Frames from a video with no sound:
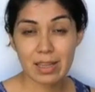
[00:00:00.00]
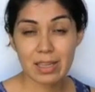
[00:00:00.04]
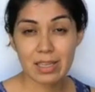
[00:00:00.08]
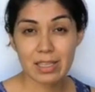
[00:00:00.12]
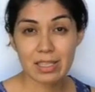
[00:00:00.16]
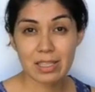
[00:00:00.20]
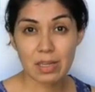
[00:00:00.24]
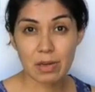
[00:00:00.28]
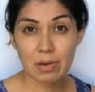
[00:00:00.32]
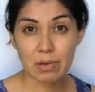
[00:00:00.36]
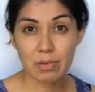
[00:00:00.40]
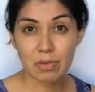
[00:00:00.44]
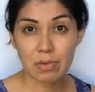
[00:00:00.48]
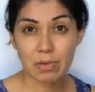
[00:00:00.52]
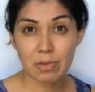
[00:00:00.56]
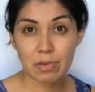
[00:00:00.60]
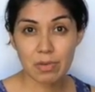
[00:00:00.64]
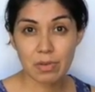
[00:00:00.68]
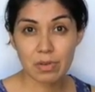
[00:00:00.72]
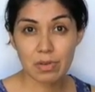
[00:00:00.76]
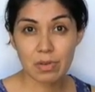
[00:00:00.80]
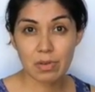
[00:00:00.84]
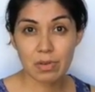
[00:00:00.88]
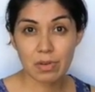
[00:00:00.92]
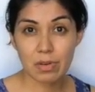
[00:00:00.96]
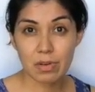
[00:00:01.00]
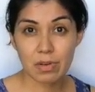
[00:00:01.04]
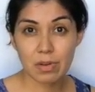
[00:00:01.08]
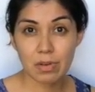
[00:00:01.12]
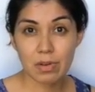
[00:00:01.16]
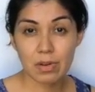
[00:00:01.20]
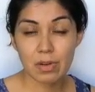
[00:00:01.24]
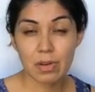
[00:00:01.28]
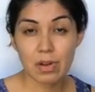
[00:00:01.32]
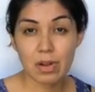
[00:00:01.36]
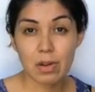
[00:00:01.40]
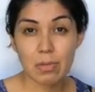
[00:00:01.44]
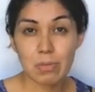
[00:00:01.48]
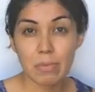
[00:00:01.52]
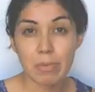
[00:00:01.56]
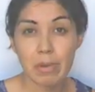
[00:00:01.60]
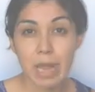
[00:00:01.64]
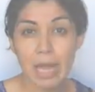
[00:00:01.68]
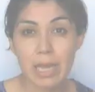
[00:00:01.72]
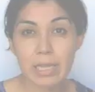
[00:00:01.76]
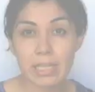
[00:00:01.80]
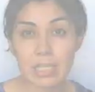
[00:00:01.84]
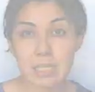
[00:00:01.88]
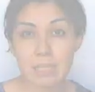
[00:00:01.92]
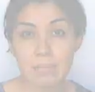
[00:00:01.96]
So,
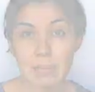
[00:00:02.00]
practice